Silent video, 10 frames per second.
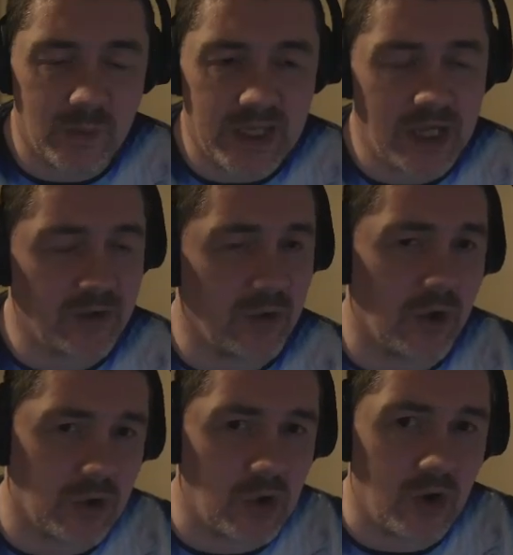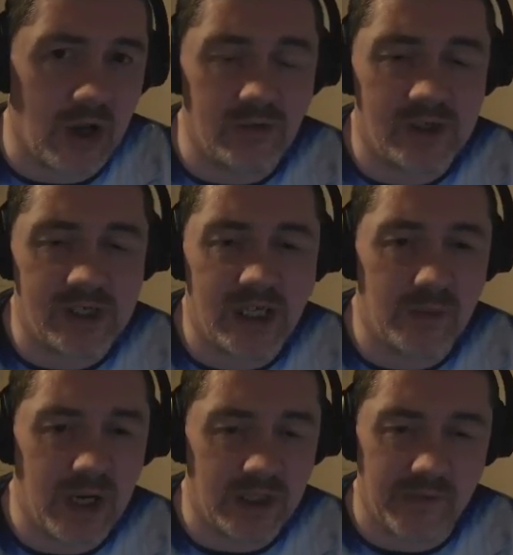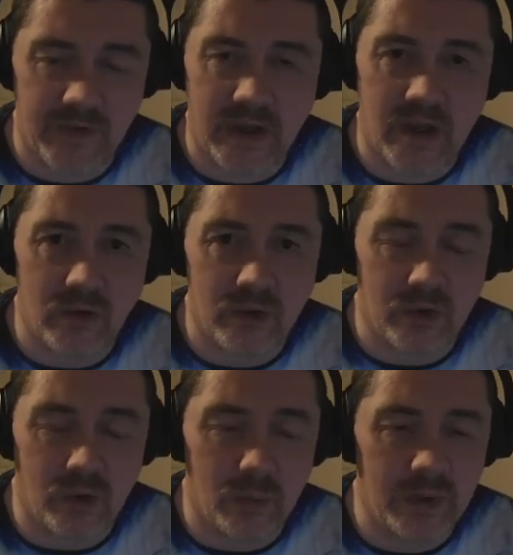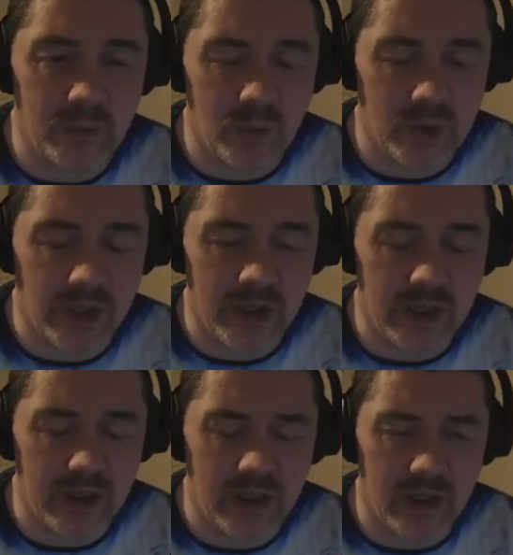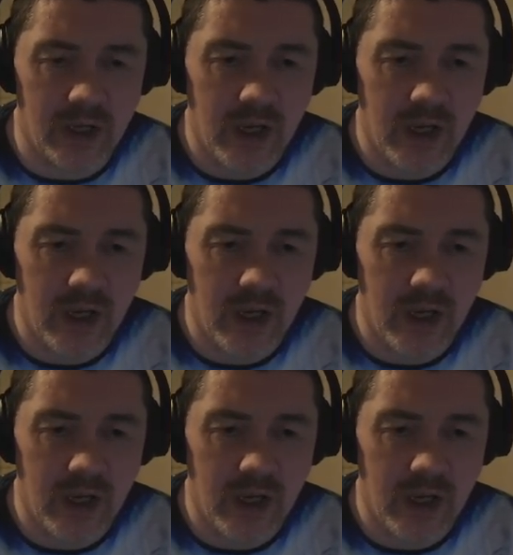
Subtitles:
we actually caught outside and we had to fight out in the open where the